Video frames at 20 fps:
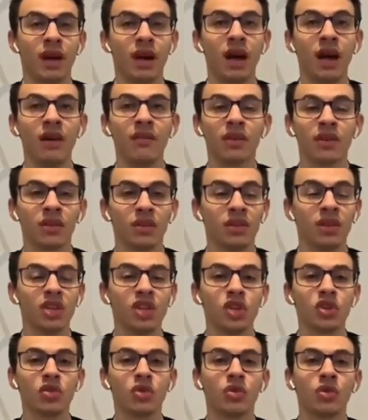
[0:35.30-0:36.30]
I have a
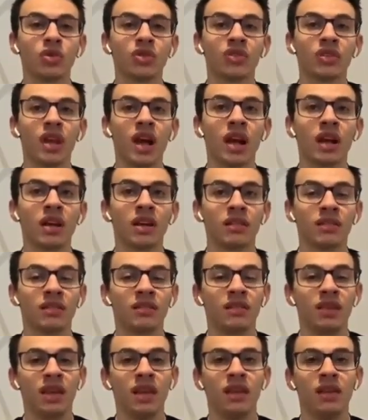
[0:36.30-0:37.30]
condition called Stargardt's
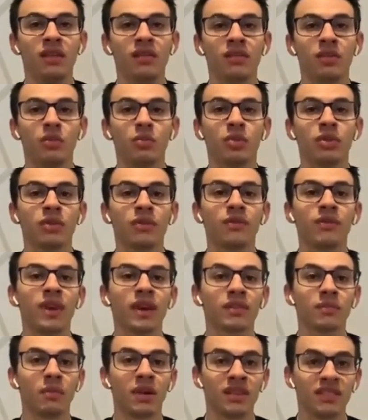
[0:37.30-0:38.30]
disease which
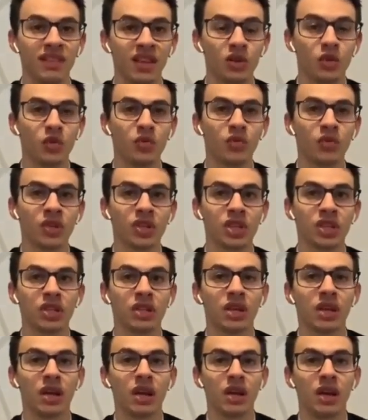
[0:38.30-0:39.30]
affects my central vision
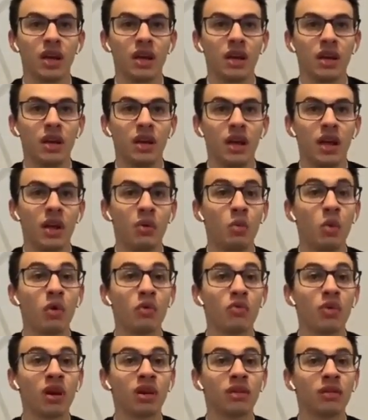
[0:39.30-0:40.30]
and what,
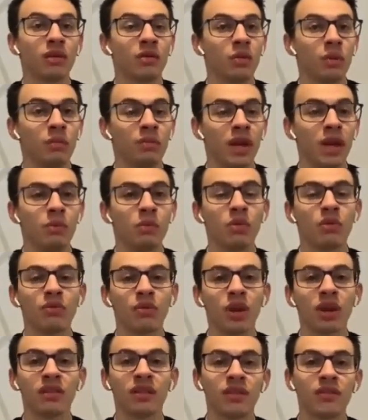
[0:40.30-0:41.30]
what people with
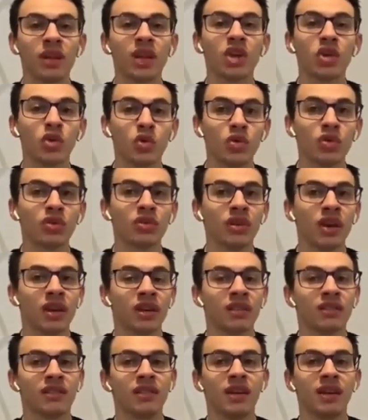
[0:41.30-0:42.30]
relatively good sight
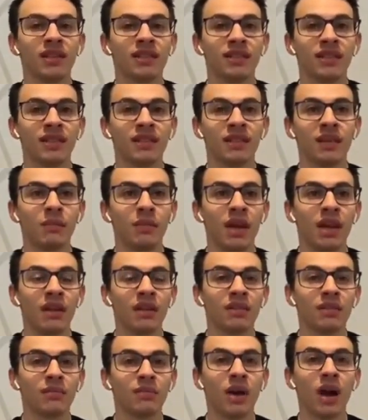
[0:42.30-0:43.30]
can see at 60
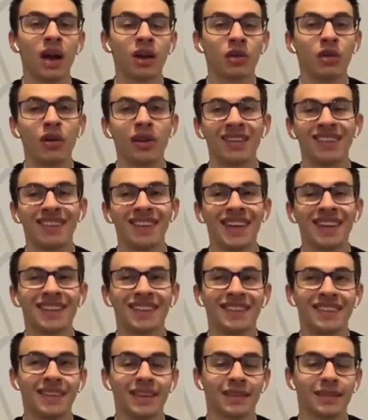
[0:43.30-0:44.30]
meters, I can only see at
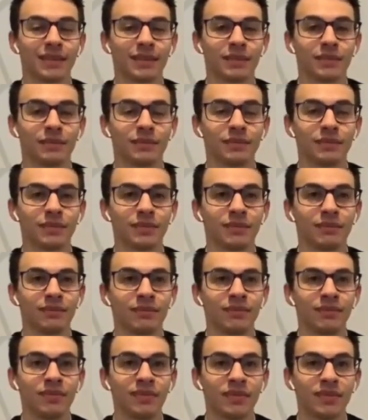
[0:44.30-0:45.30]
6.
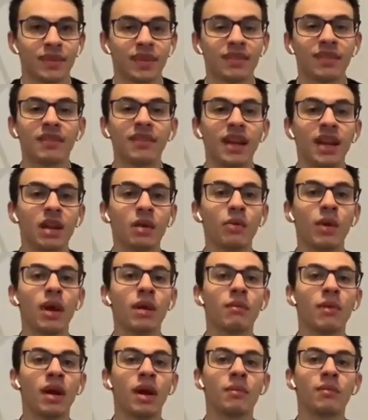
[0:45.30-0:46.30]
This has taken away
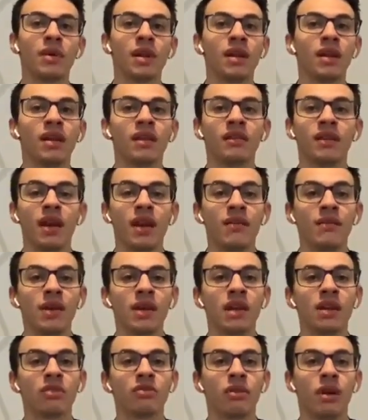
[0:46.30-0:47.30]
my ability to ever
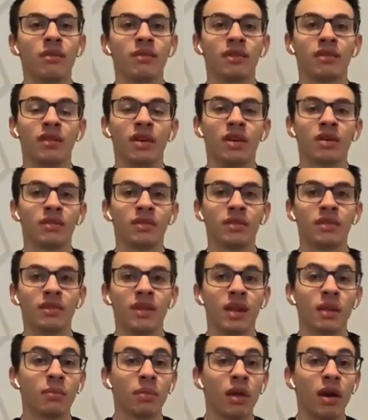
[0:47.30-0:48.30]
get a driver's license
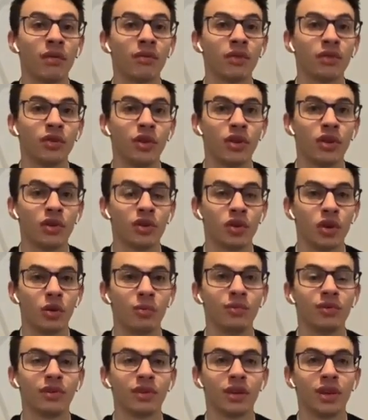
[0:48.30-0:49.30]
and apply for certain
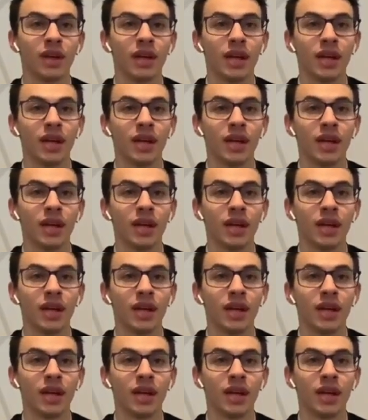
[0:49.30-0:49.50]
jobs.